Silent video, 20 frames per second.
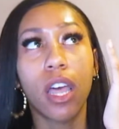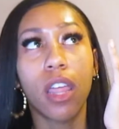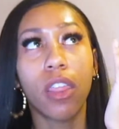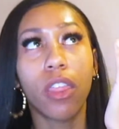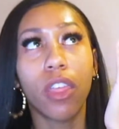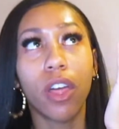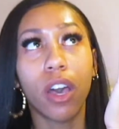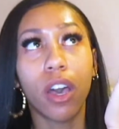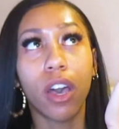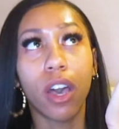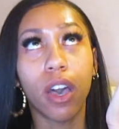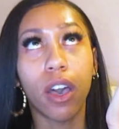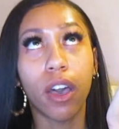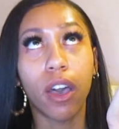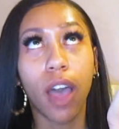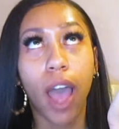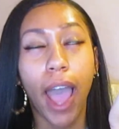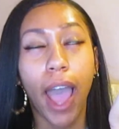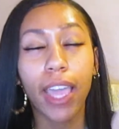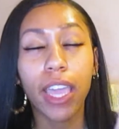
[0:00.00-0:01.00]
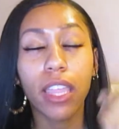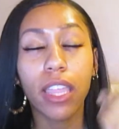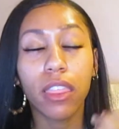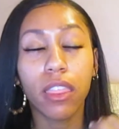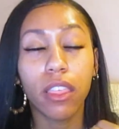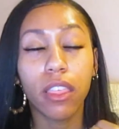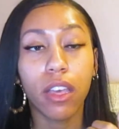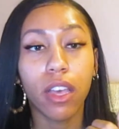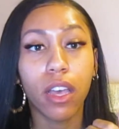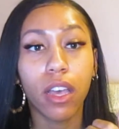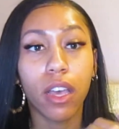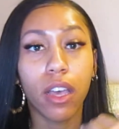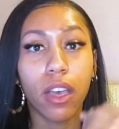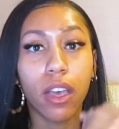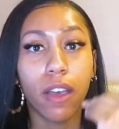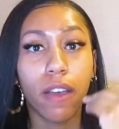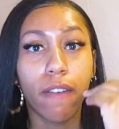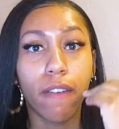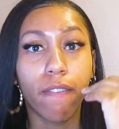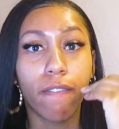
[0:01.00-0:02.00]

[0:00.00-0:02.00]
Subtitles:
I get the